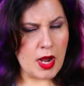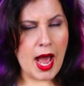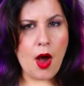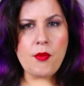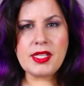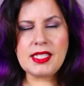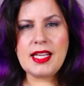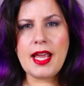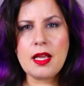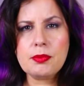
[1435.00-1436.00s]
How was
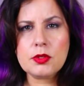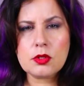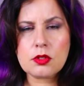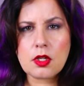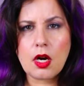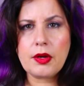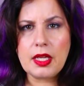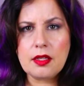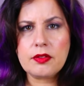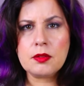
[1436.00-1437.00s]
he able to grow
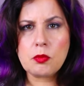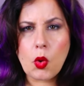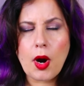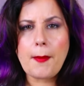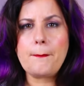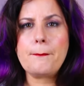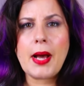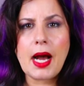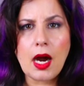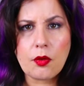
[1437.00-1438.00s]
even more
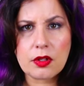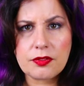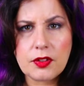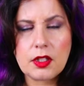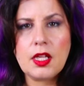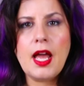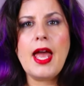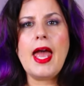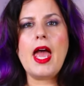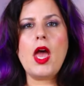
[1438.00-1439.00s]
powerful?
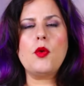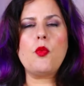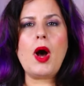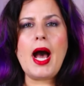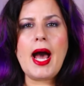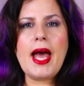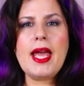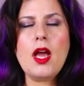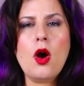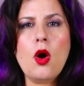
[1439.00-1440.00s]
And
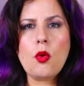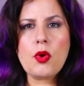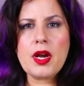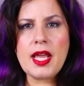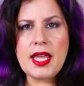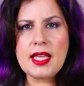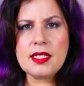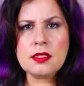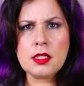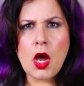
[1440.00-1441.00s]
why were
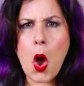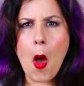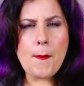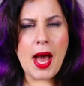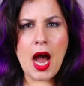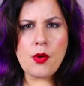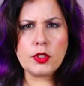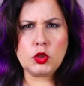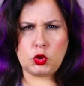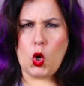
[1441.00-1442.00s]
his
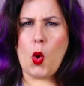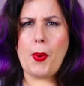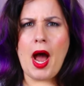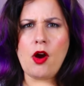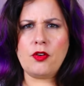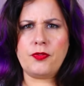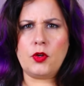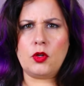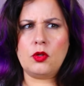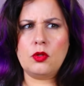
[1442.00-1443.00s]
powers so
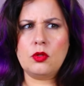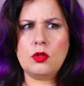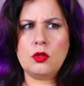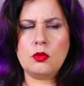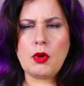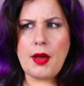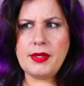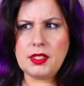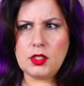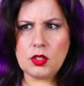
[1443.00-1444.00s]
powerful? Why
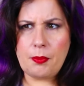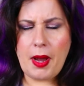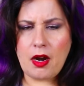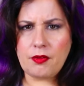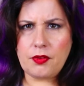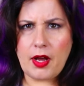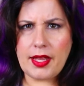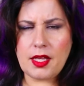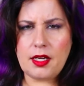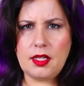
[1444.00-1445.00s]
was he so powerful?
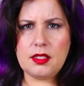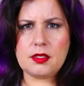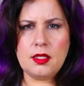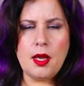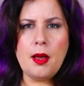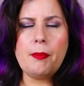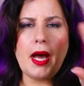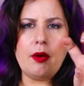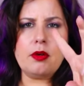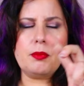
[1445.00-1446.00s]
I thought his
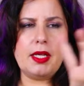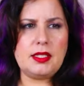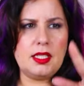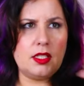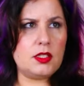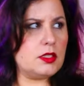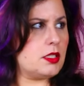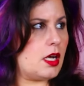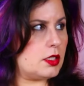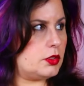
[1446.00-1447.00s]
power was he could
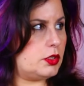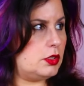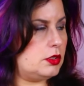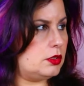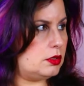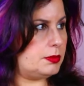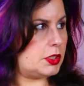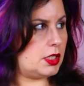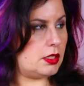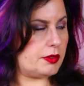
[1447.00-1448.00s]
talk to
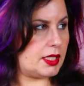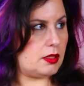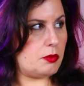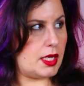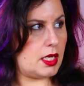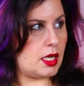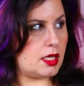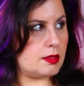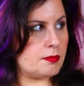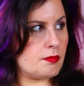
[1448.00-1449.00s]
machinery,
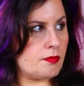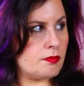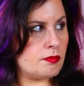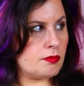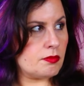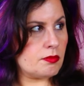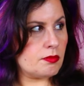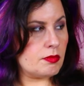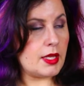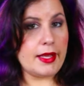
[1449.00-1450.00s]
whatnot.
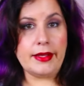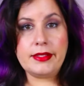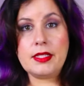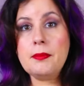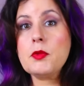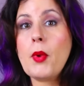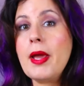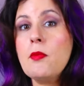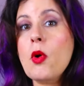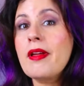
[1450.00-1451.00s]
It seemed
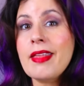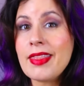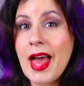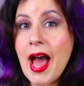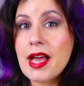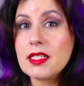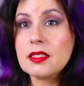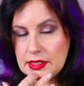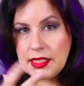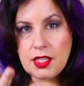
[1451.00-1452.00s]
way more than that.
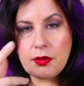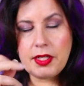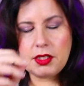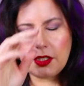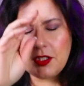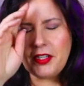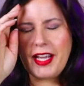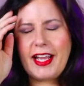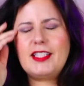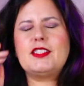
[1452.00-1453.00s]
Another question.
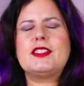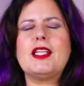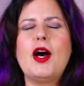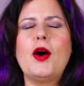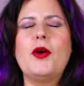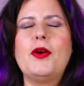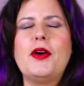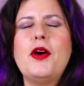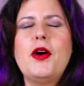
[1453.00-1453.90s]
Okay, so